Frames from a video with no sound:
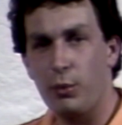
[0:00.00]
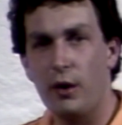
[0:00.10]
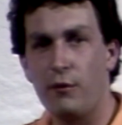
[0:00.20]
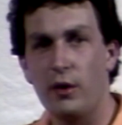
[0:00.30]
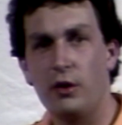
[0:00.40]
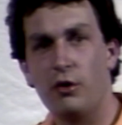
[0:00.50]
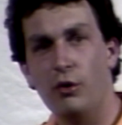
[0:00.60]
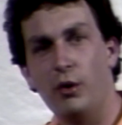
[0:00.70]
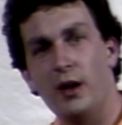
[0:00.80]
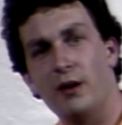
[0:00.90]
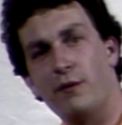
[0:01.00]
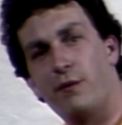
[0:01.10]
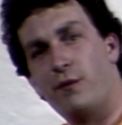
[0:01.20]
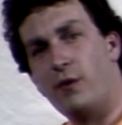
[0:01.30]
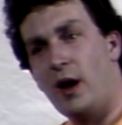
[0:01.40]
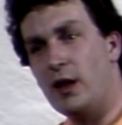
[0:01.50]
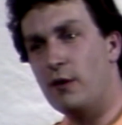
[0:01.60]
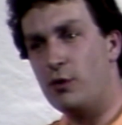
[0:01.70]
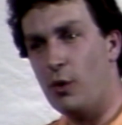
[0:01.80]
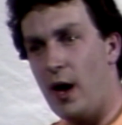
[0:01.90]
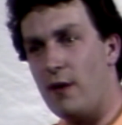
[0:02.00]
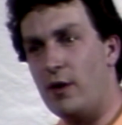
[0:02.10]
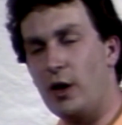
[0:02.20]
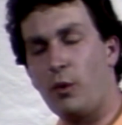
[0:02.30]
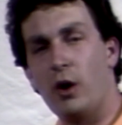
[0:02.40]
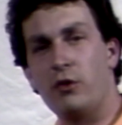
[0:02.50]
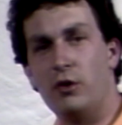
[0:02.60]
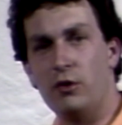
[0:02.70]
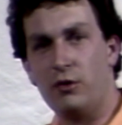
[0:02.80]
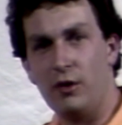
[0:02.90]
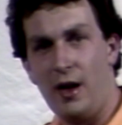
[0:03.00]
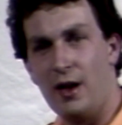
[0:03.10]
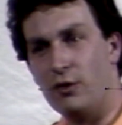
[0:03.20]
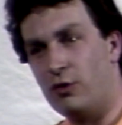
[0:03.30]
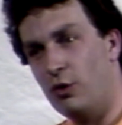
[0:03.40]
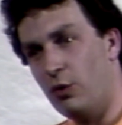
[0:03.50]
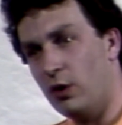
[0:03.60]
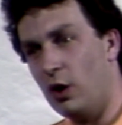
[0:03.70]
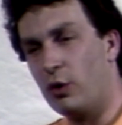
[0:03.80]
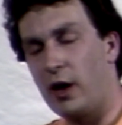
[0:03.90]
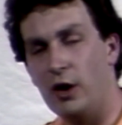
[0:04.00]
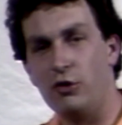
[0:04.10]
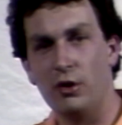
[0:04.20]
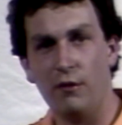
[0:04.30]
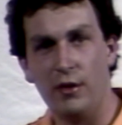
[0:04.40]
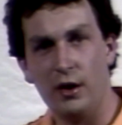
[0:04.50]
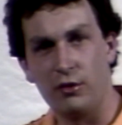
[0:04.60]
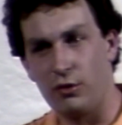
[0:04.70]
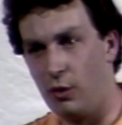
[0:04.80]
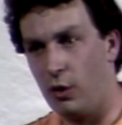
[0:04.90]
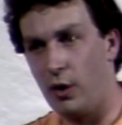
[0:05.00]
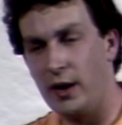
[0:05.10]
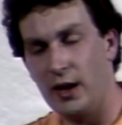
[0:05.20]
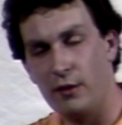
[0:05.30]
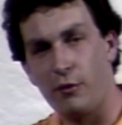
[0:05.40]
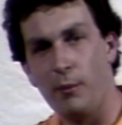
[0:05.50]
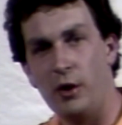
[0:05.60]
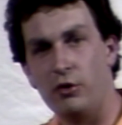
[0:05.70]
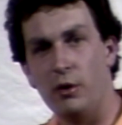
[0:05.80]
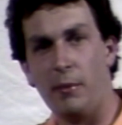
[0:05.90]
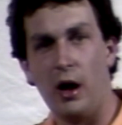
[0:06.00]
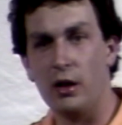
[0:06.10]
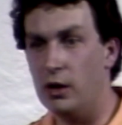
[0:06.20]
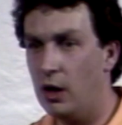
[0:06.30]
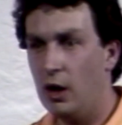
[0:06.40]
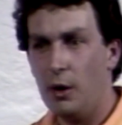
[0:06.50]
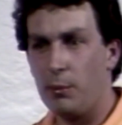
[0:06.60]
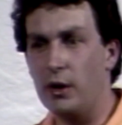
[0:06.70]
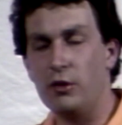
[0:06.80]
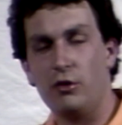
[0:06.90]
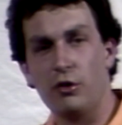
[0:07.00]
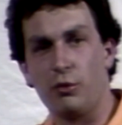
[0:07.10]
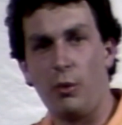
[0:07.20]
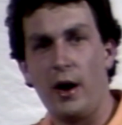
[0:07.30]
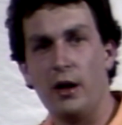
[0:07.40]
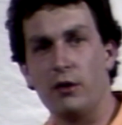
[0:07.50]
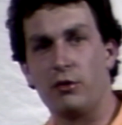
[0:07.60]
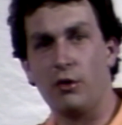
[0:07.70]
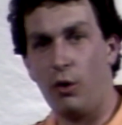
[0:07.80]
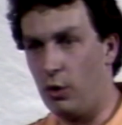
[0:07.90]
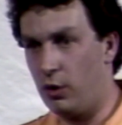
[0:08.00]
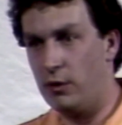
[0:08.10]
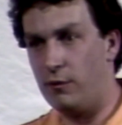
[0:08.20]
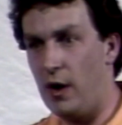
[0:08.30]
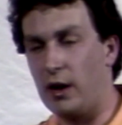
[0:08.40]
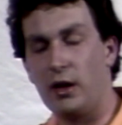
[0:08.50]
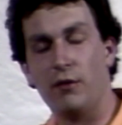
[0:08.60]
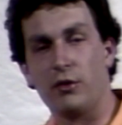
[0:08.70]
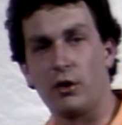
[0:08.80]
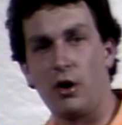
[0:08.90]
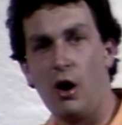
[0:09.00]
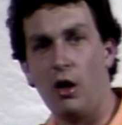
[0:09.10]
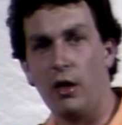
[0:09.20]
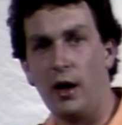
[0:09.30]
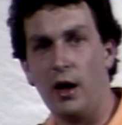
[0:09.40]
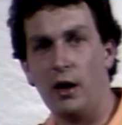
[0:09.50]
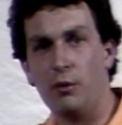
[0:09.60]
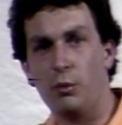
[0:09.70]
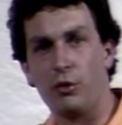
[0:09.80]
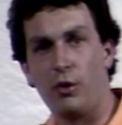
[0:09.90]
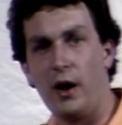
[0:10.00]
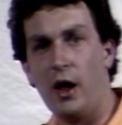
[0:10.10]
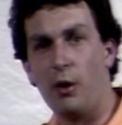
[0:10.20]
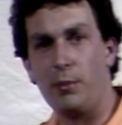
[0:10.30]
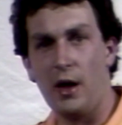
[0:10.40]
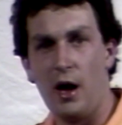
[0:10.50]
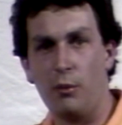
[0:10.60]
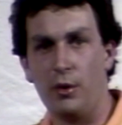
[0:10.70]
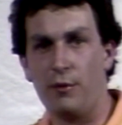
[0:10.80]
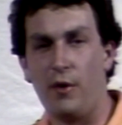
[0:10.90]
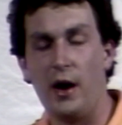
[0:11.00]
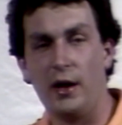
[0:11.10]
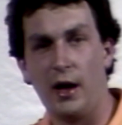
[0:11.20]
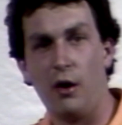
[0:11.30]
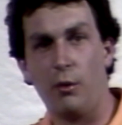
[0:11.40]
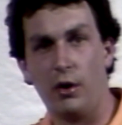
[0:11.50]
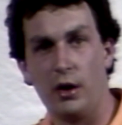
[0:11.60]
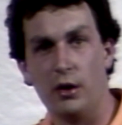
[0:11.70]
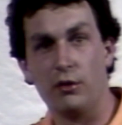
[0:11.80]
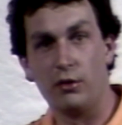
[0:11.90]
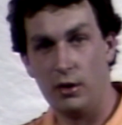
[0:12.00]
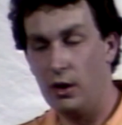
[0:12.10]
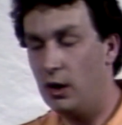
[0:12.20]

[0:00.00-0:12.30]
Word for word: briefly too, if any of you have any questions as to the location of this or any information about it, please just write us or in fact give us a call and we'll try to help you out with finding out where it is.